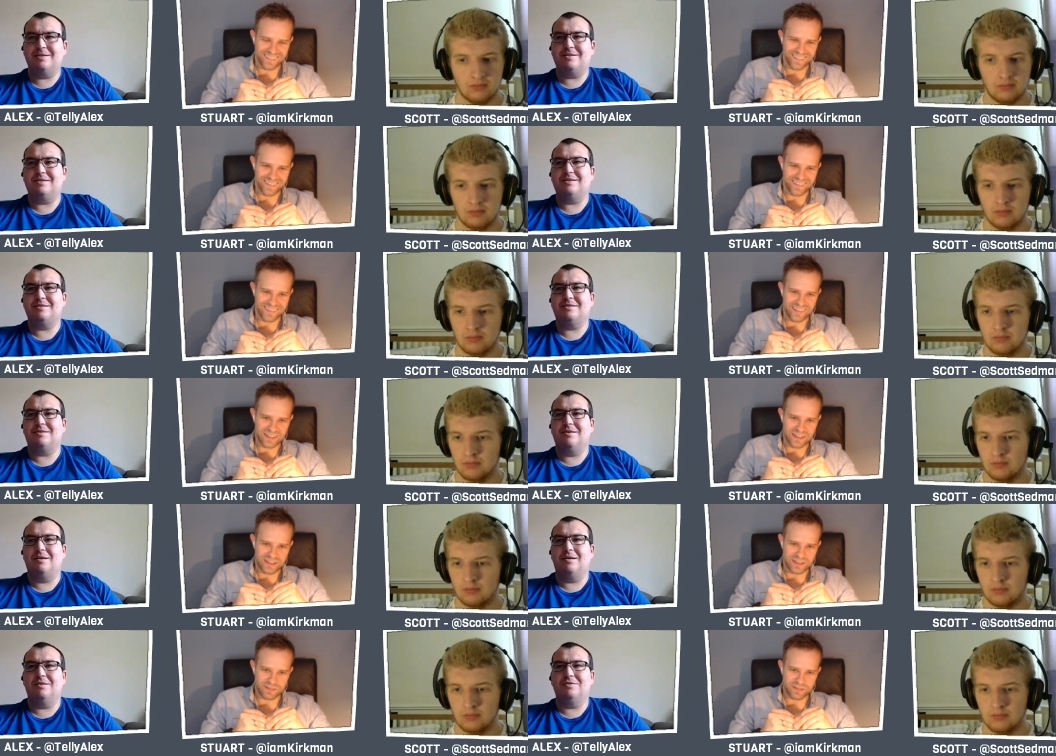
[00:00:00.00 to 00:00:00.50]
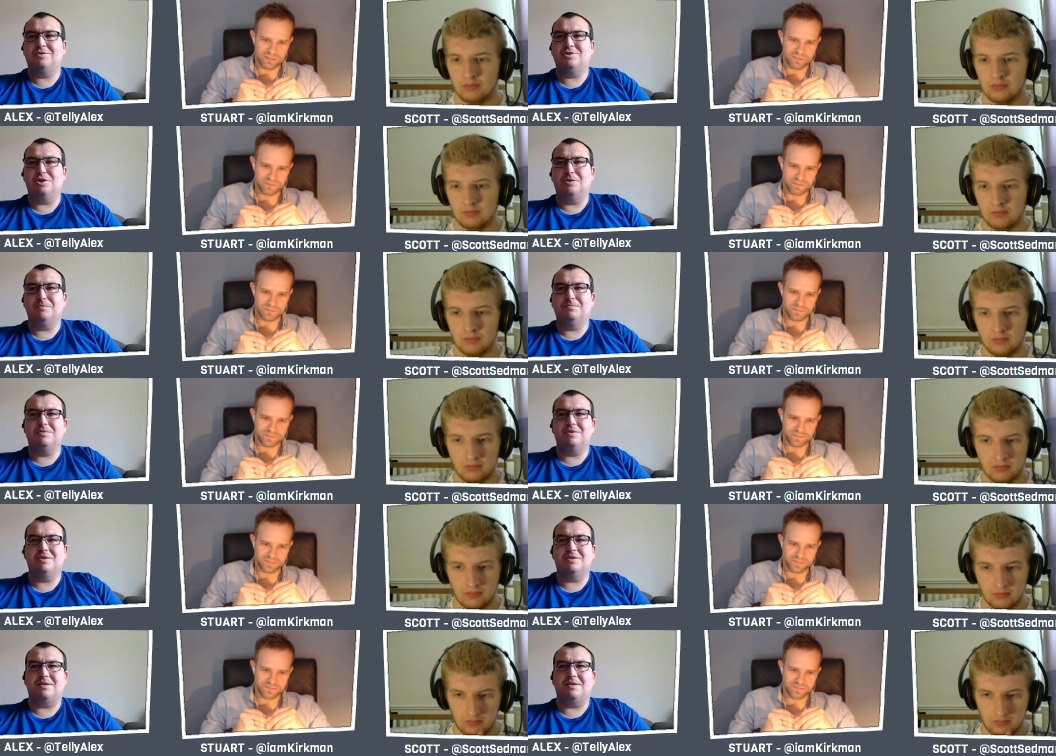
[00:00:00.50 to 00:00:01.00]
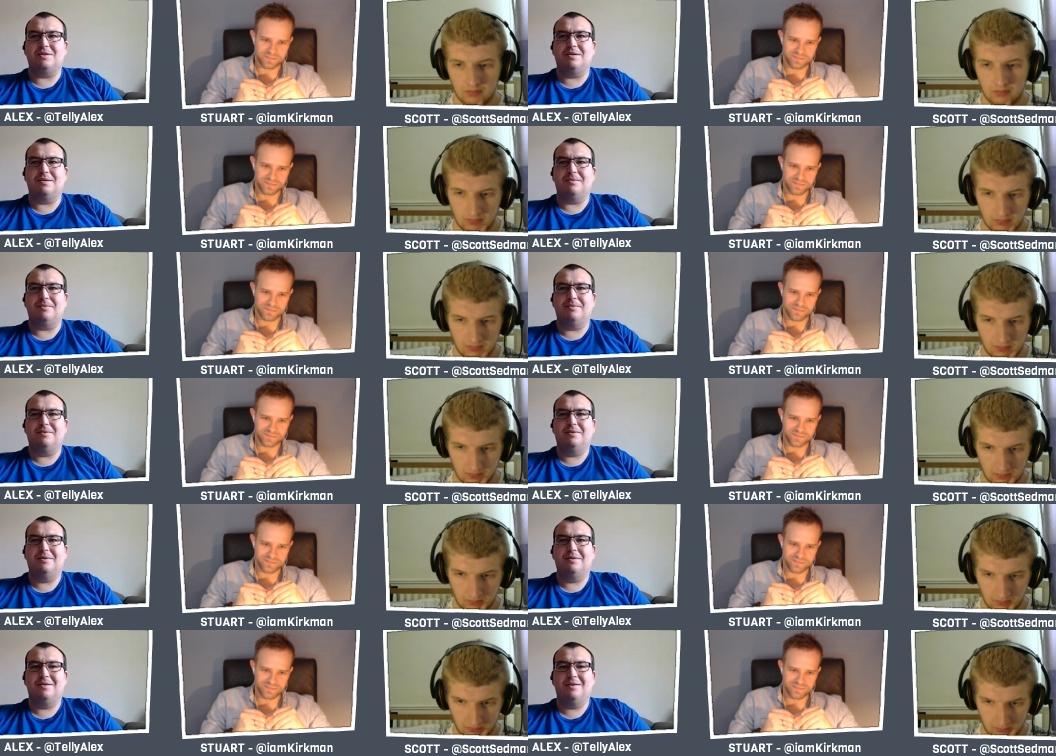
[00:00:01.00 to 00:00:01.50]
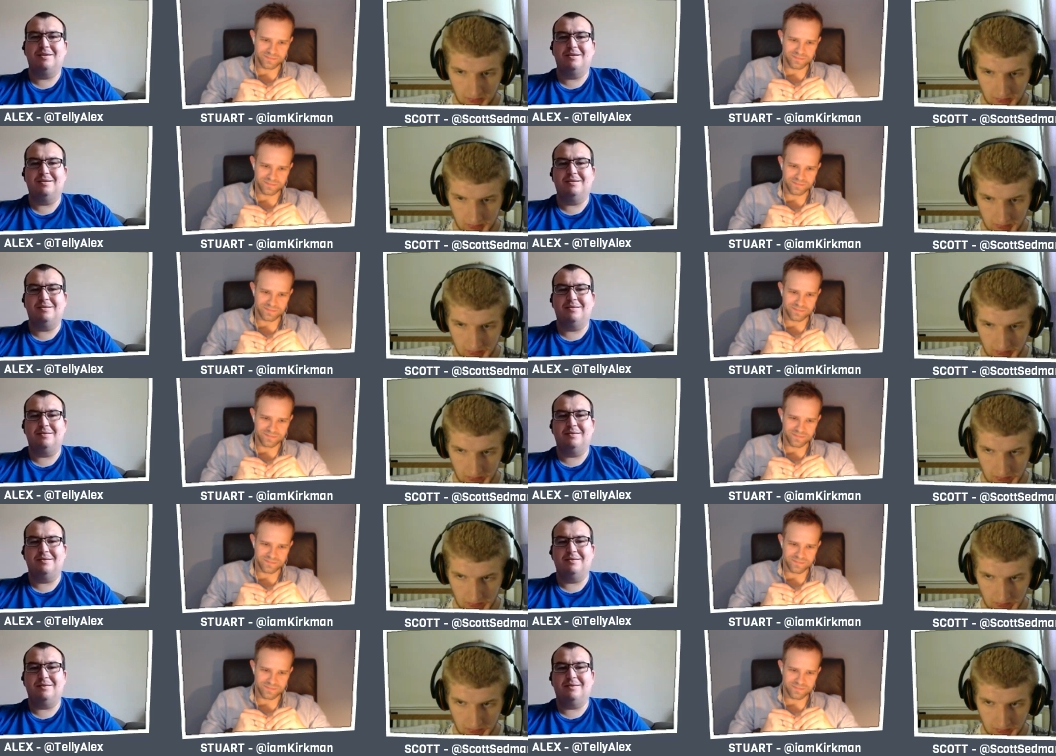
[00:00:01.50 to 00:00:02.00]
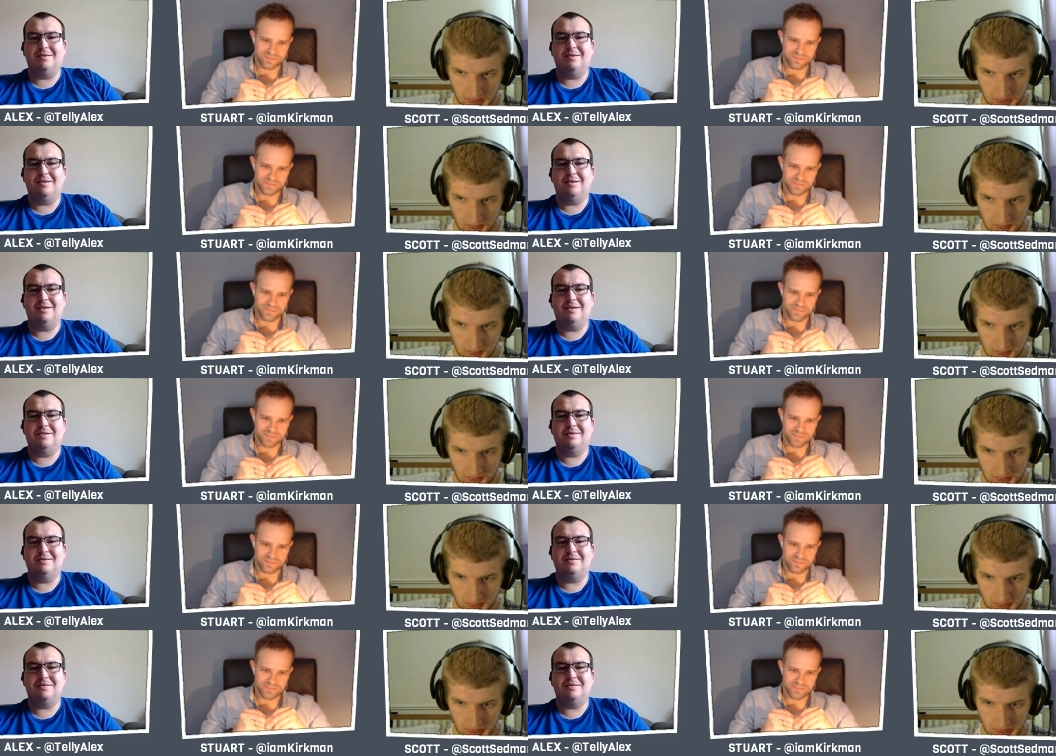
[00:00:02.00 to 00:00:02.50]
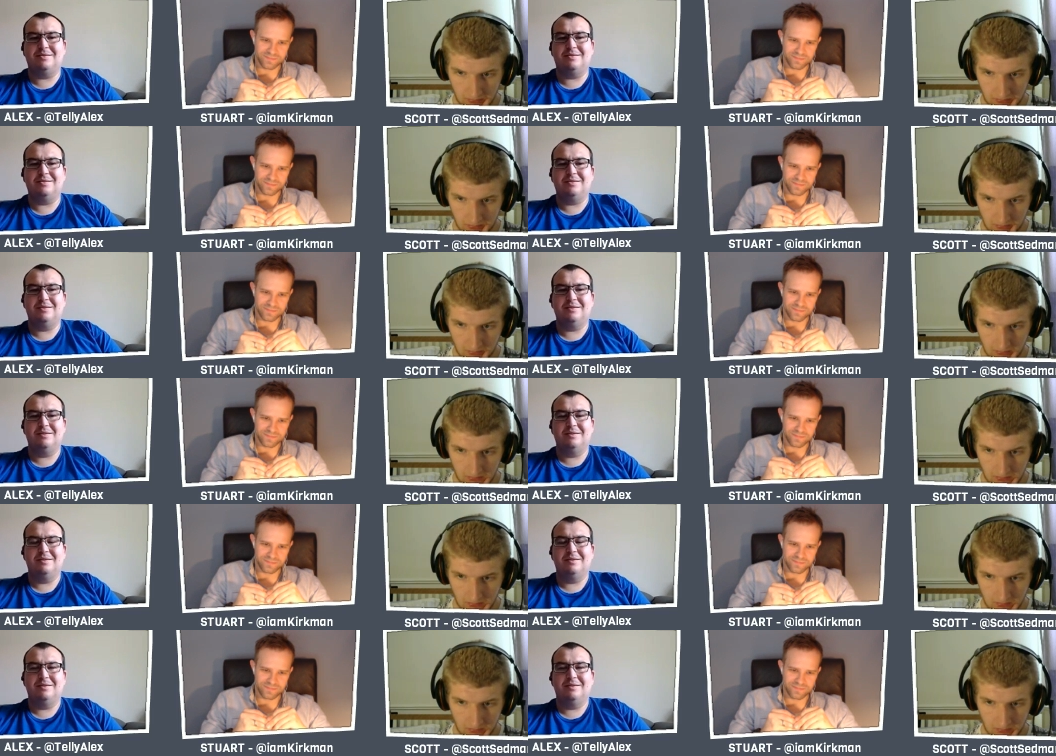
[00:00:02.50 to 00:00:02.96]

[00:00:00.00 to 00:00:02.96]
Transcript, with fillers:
Speaker 1: He's got a job to do and he's